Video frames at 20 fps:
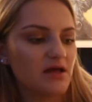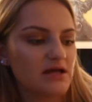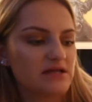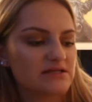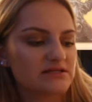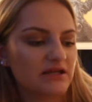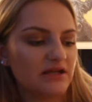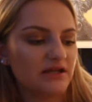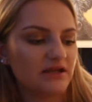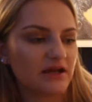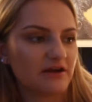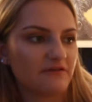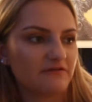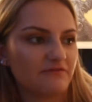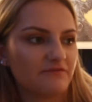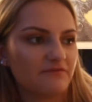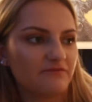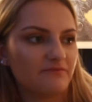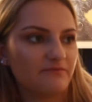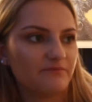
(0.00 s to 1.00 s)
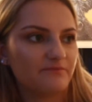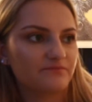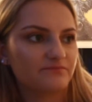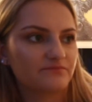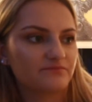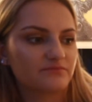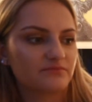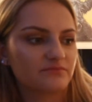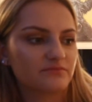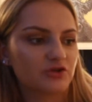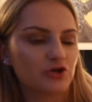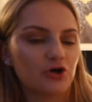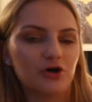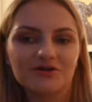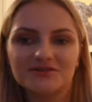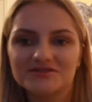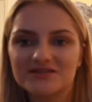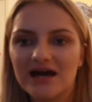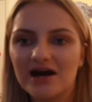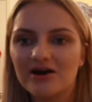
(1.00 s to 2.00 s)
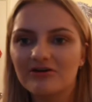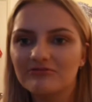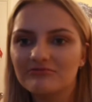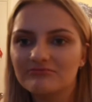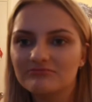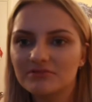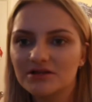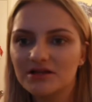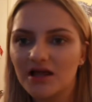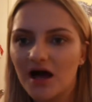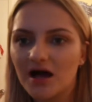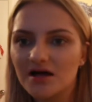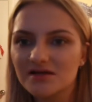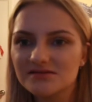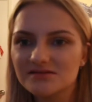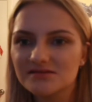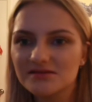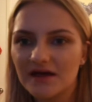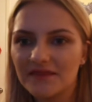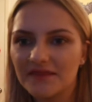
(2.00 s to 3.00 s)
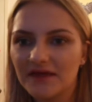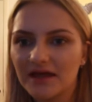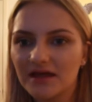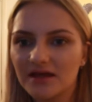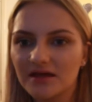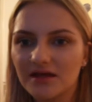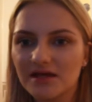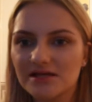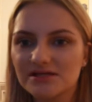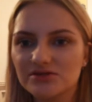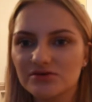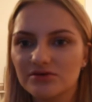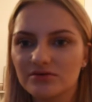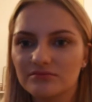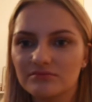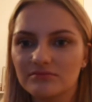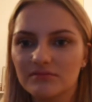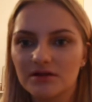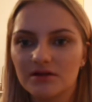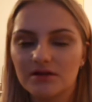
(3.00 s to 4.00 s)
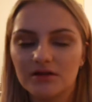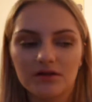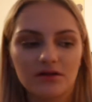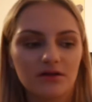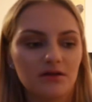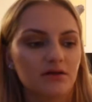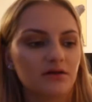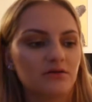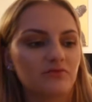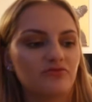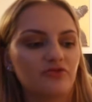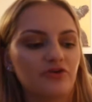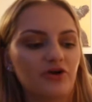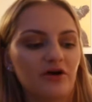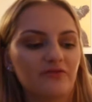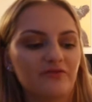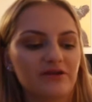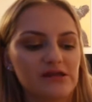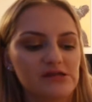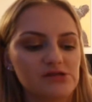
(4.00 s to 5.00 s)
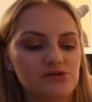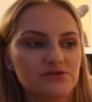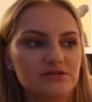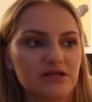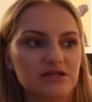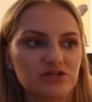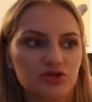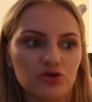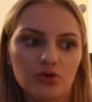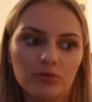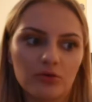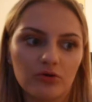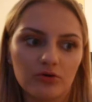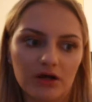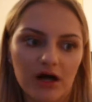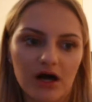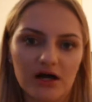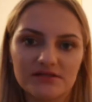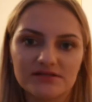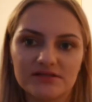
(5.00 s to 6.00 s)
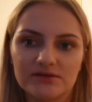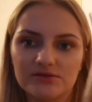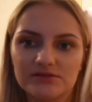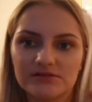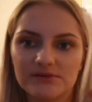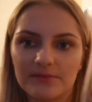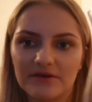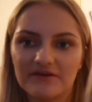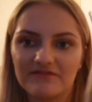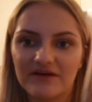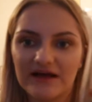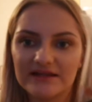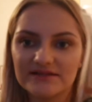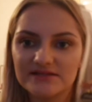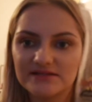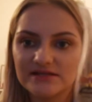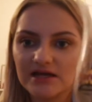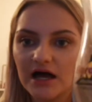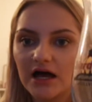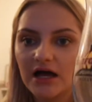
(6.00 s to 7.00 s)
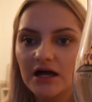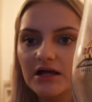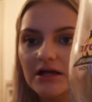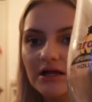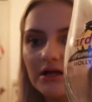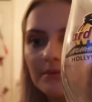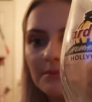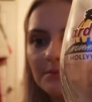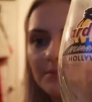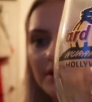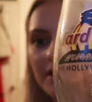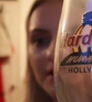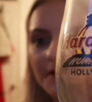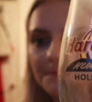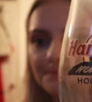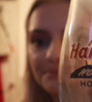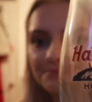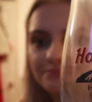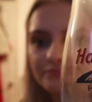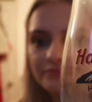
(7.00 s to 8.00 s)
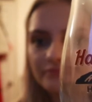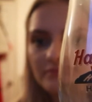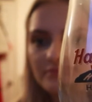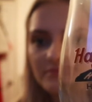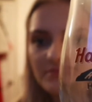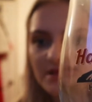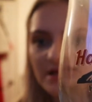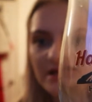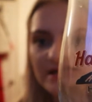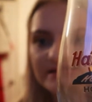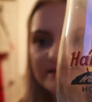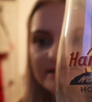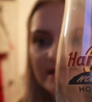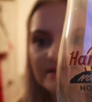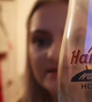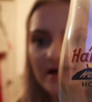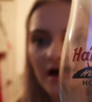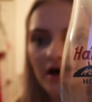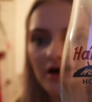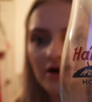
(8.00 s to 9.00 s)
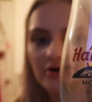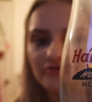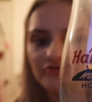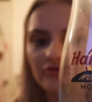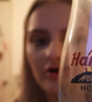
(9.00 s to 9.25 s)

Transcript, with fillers: it's kind of like a cocktail glass, I think. It's not, you can't really use it as a normal glass, it's a bit fancier, but it says Hard